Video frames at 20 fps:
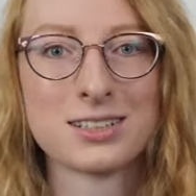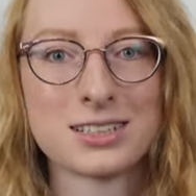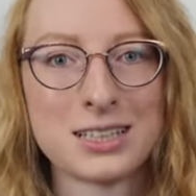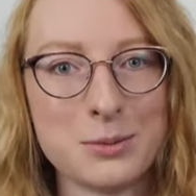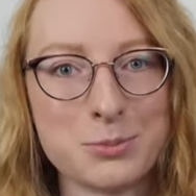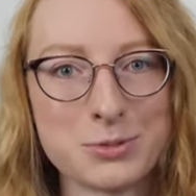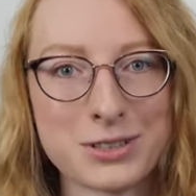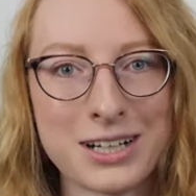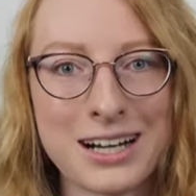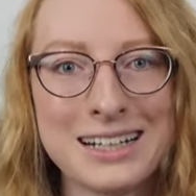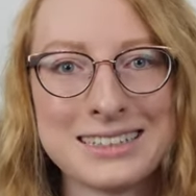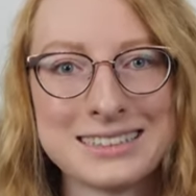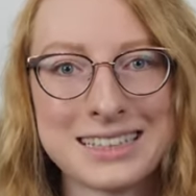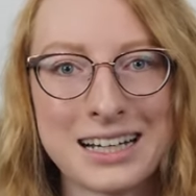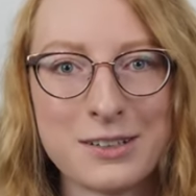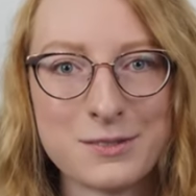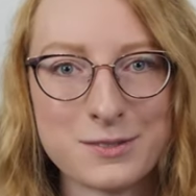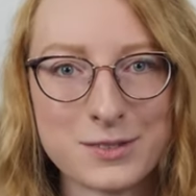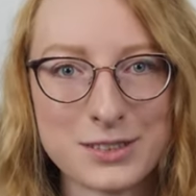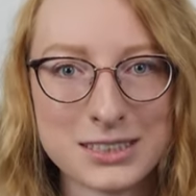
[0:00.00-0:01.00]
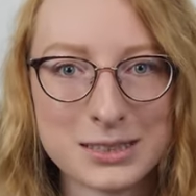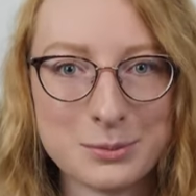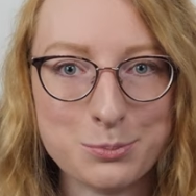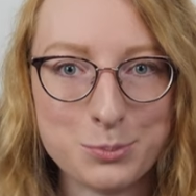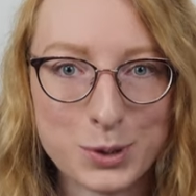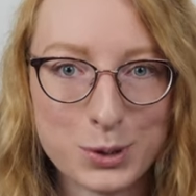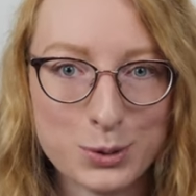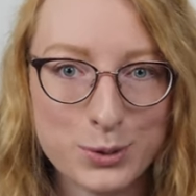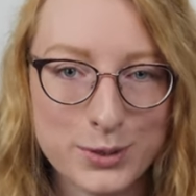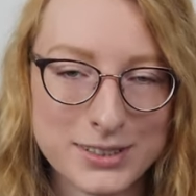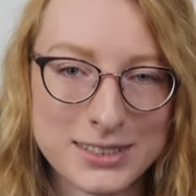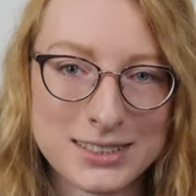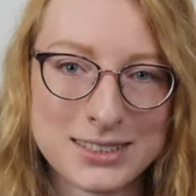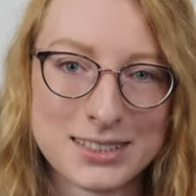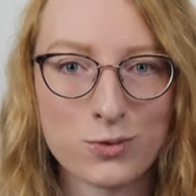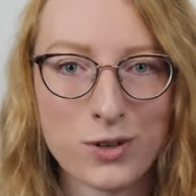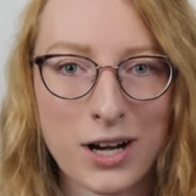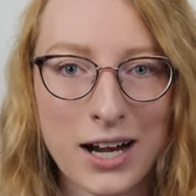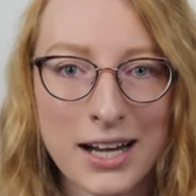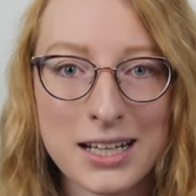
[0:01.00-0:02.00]
Keep your eyes out for some boots,
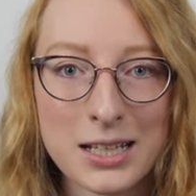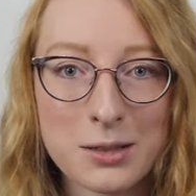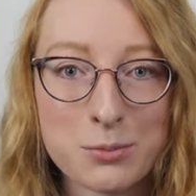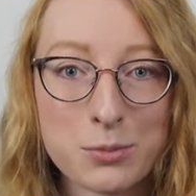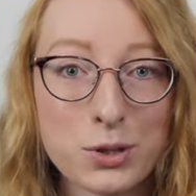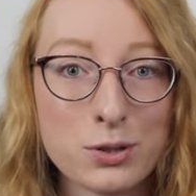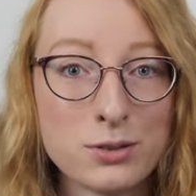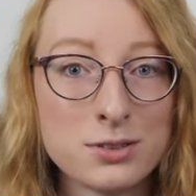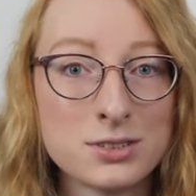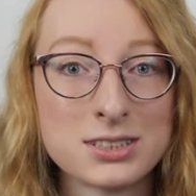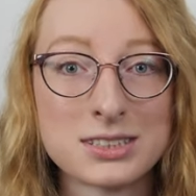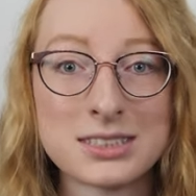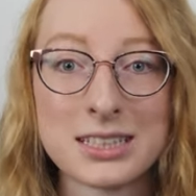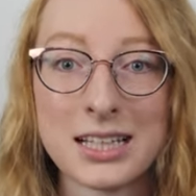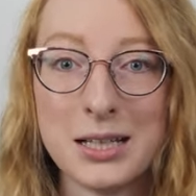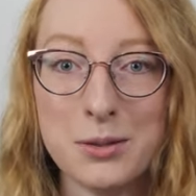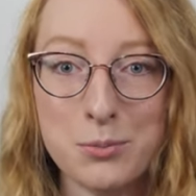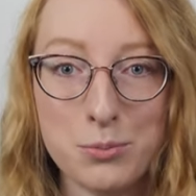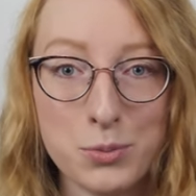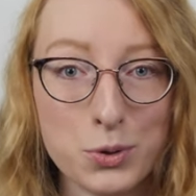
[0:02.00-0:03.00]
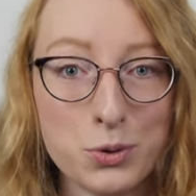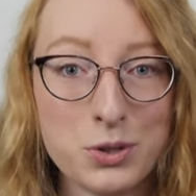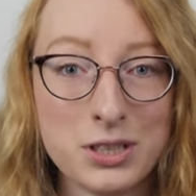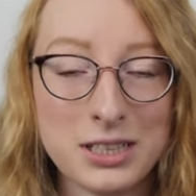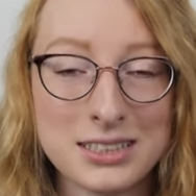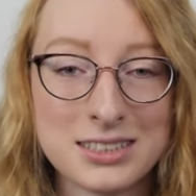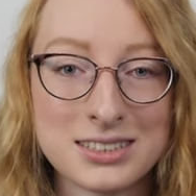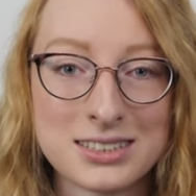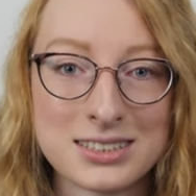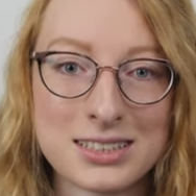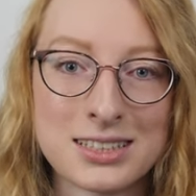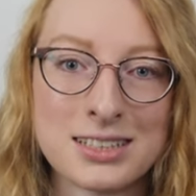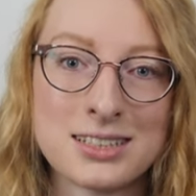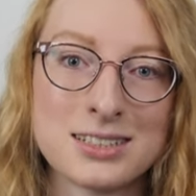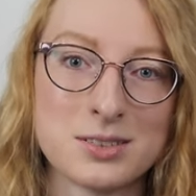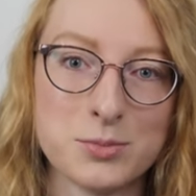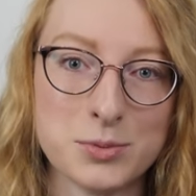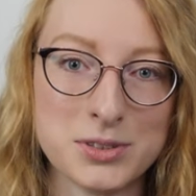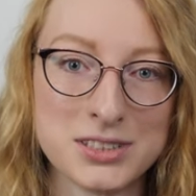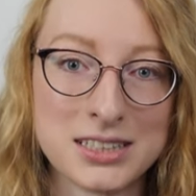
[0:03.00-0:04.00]
riding boots and booties.
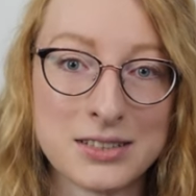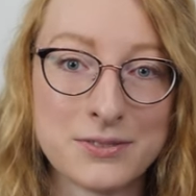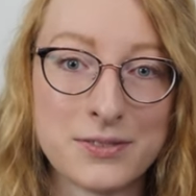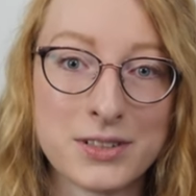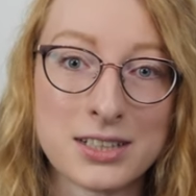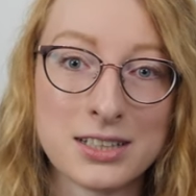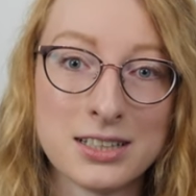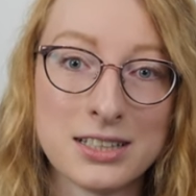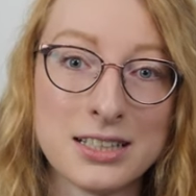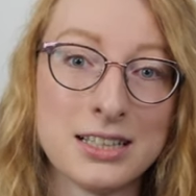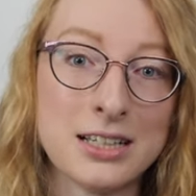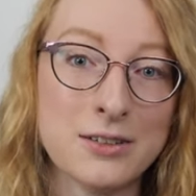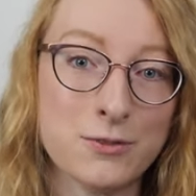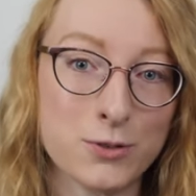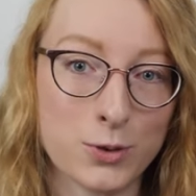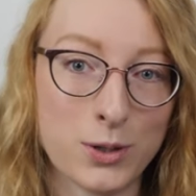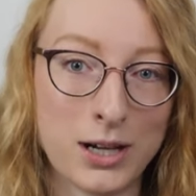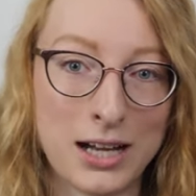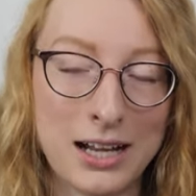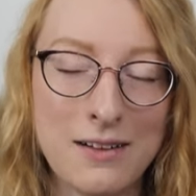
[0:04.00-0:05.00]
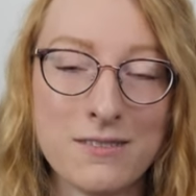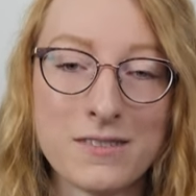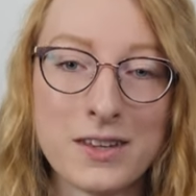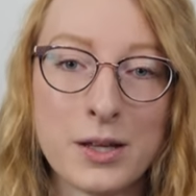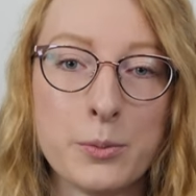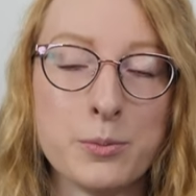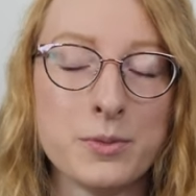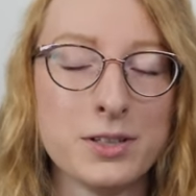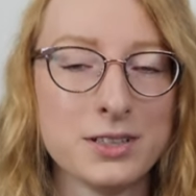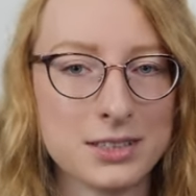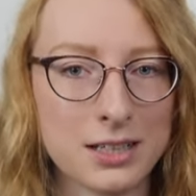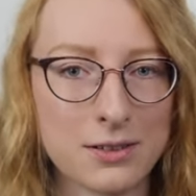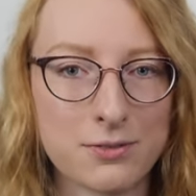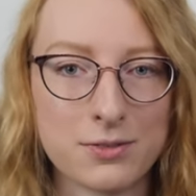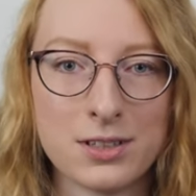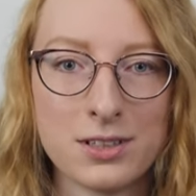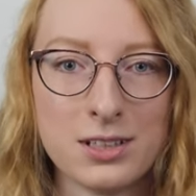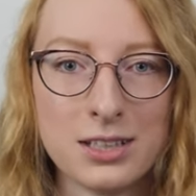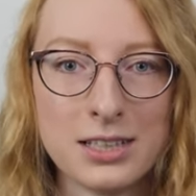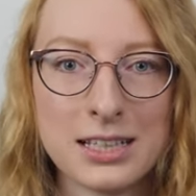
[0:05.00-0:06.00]
Specifically, if you have them,
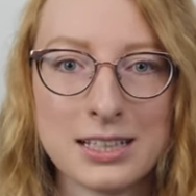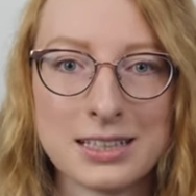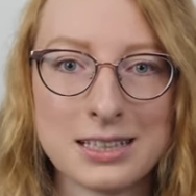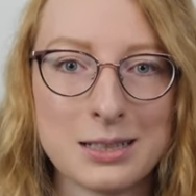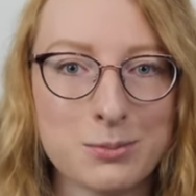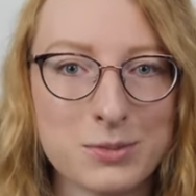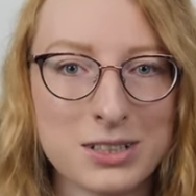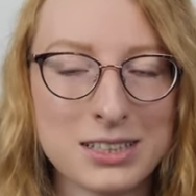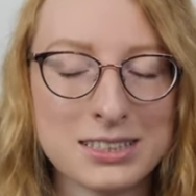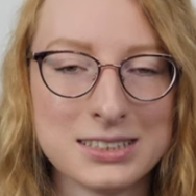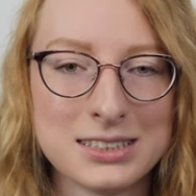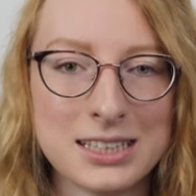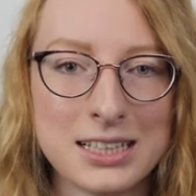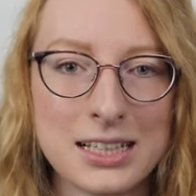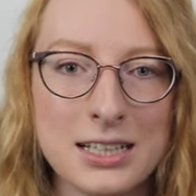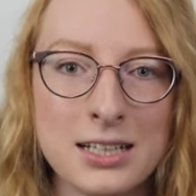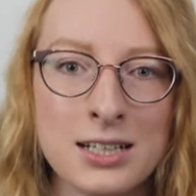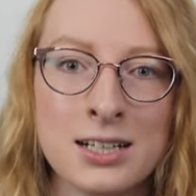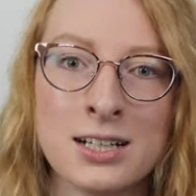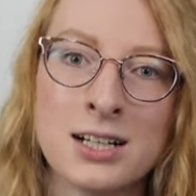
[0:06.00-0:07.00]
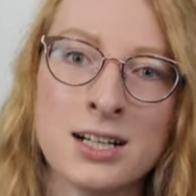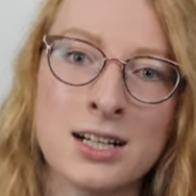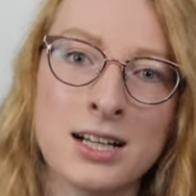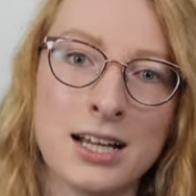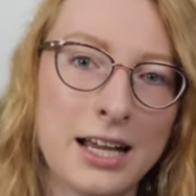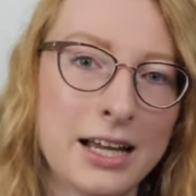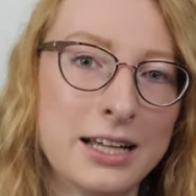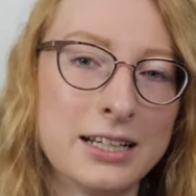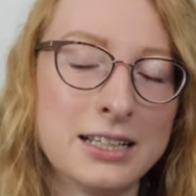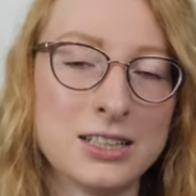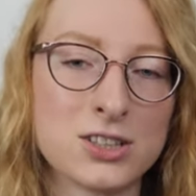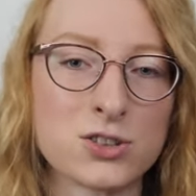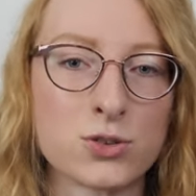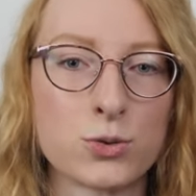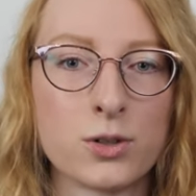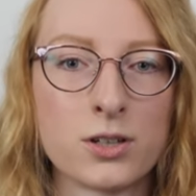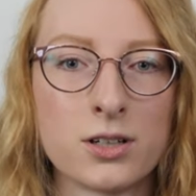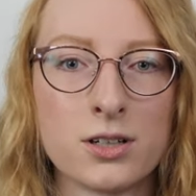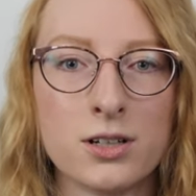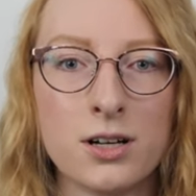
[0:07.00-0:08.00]
definitely get them listed. Any
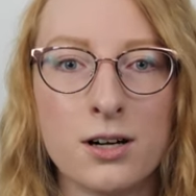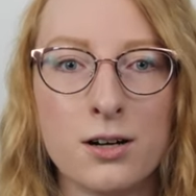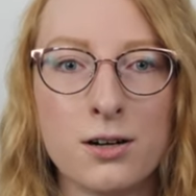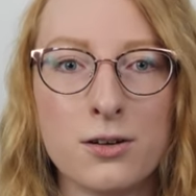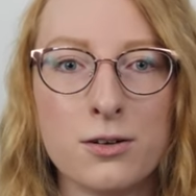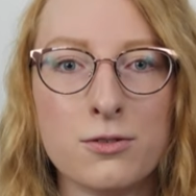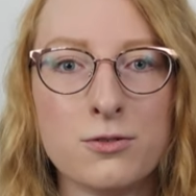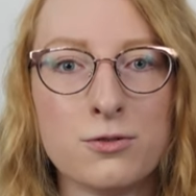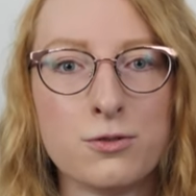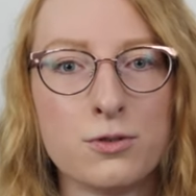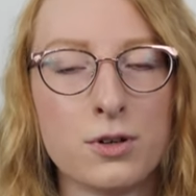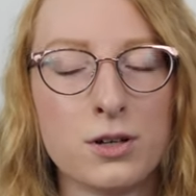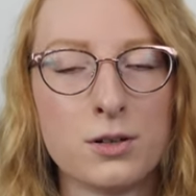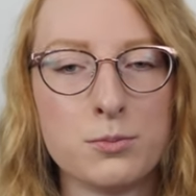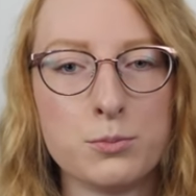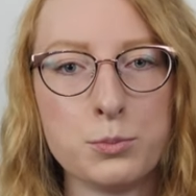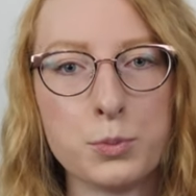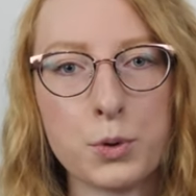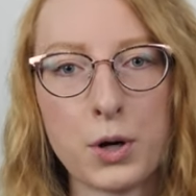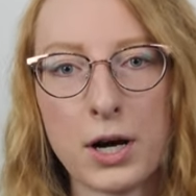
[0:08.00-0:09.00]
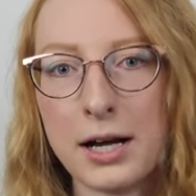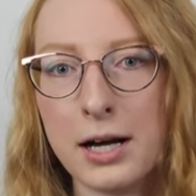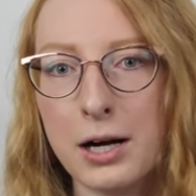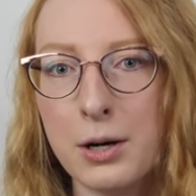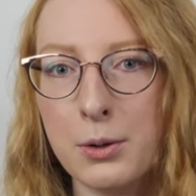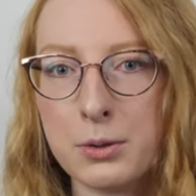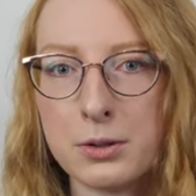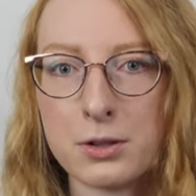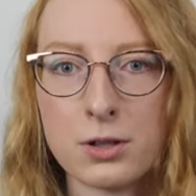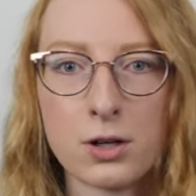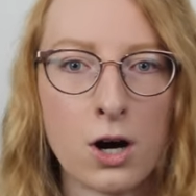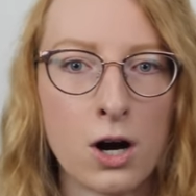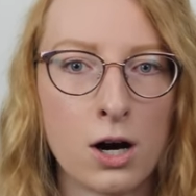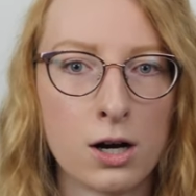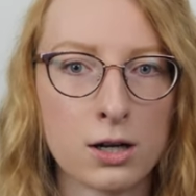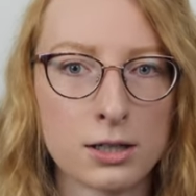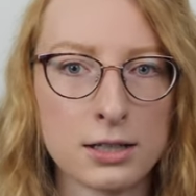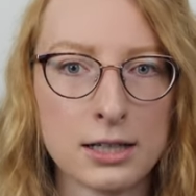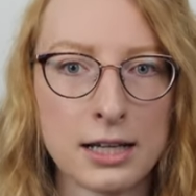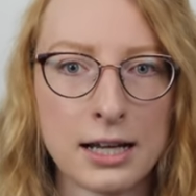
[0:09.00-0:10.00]
sort of brown
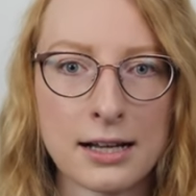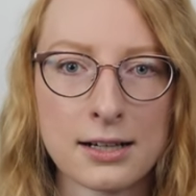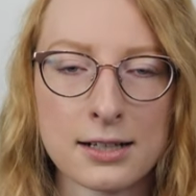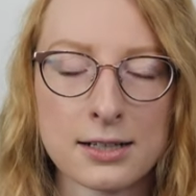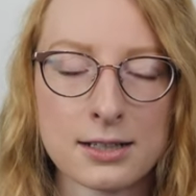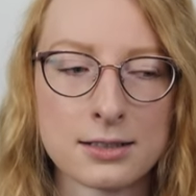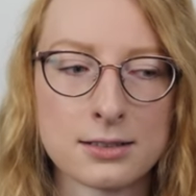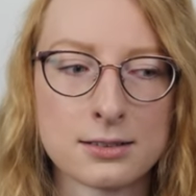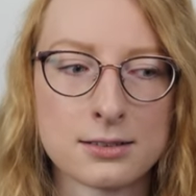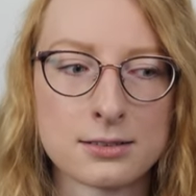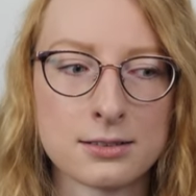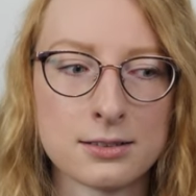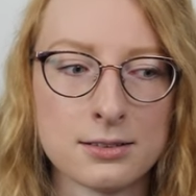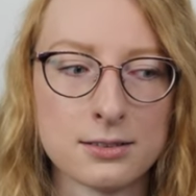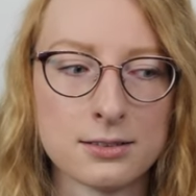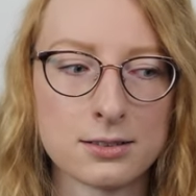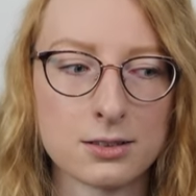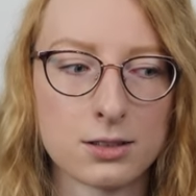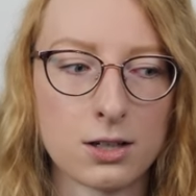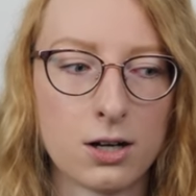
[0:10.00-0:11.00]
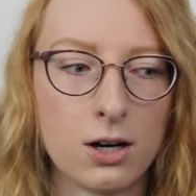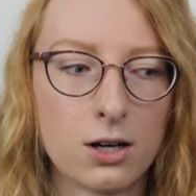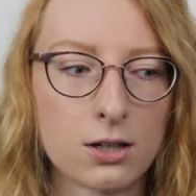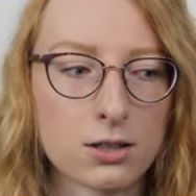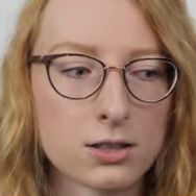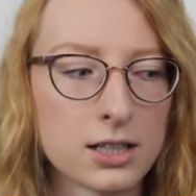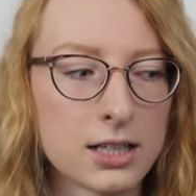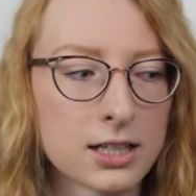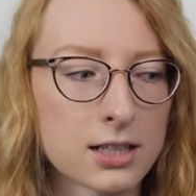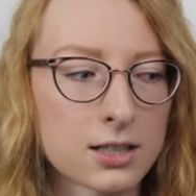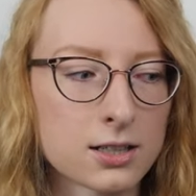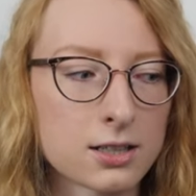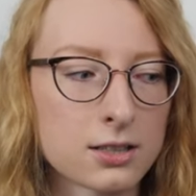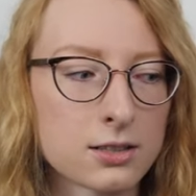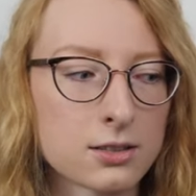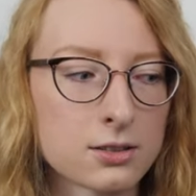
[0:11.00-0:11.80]
cognac, cognac?